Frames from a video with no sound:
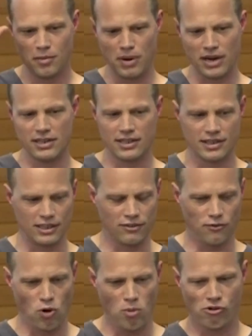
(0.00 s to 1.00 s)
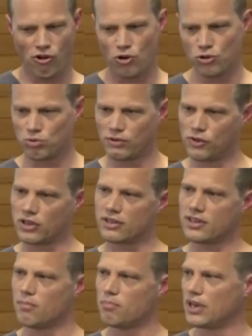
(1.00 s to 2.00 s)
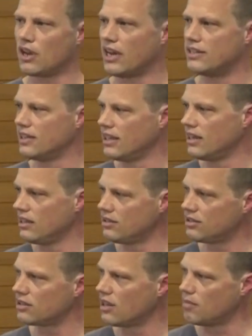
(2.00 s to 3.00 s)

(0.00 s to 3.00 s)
Benedict in his formal roles. We've looked at some big ideas,